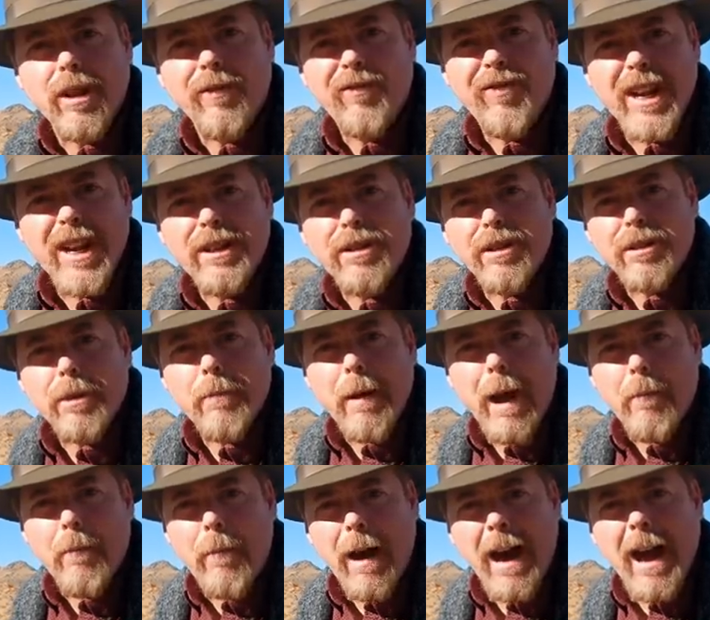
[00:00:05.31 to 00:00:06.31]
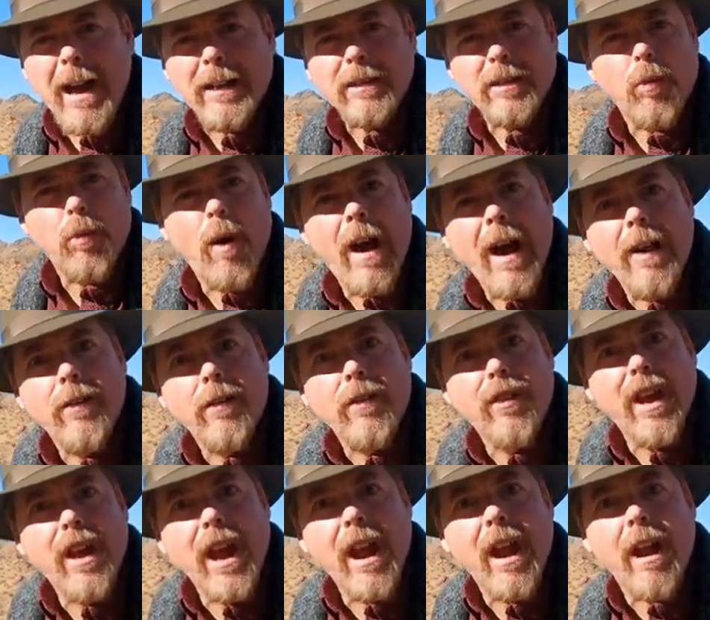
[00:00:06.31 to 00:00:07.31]
features about mines and why they're
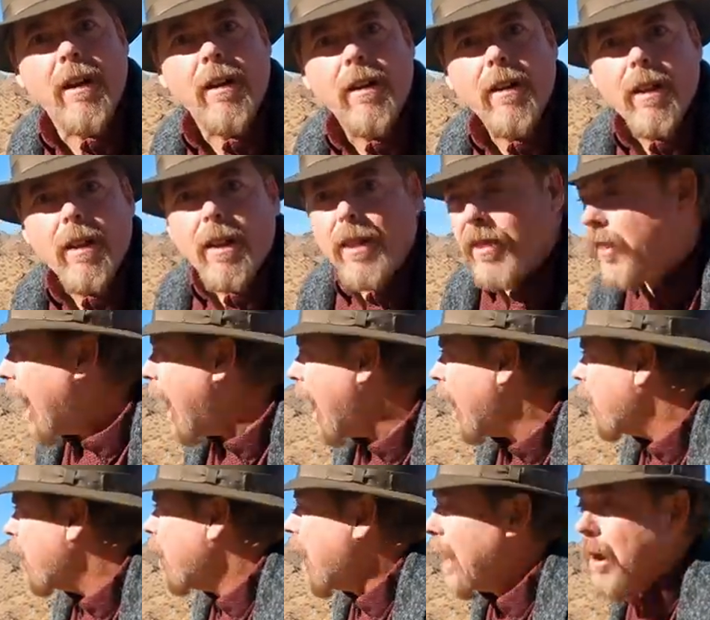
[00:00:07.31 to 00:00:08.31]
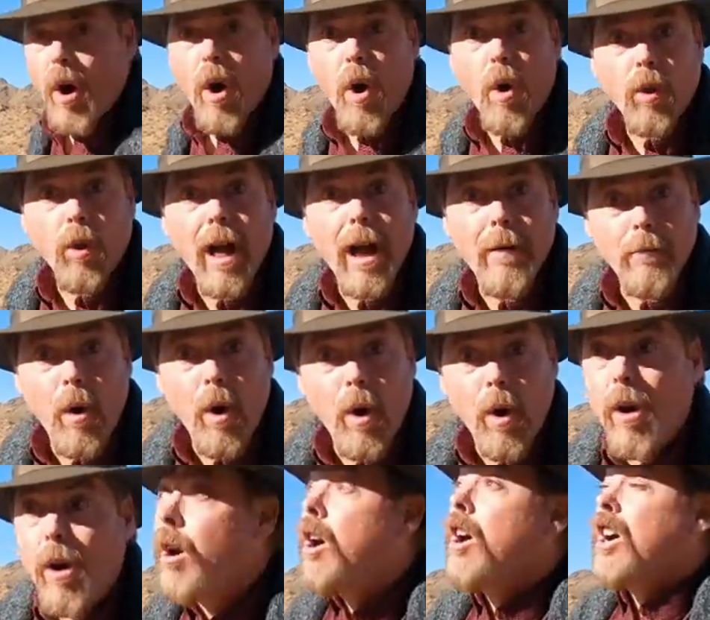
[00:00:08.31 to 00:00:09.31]
there. That and a whole lot
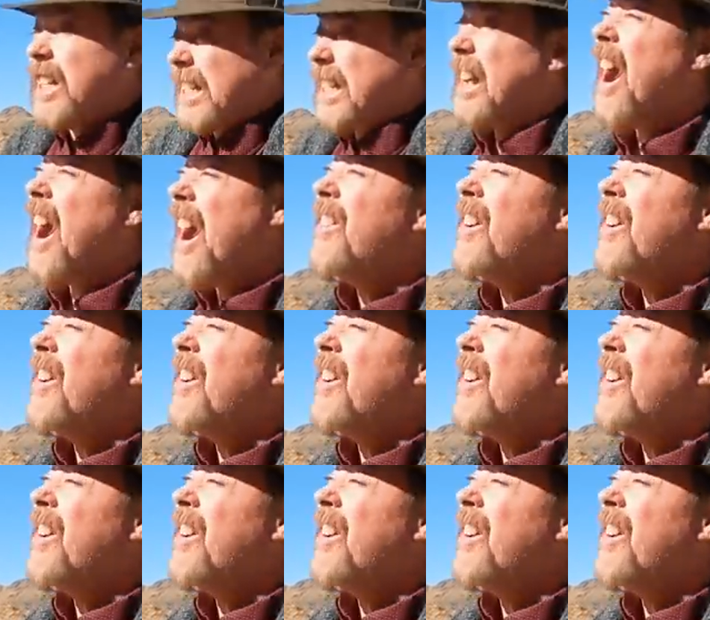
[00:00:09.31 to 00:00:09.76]
more coming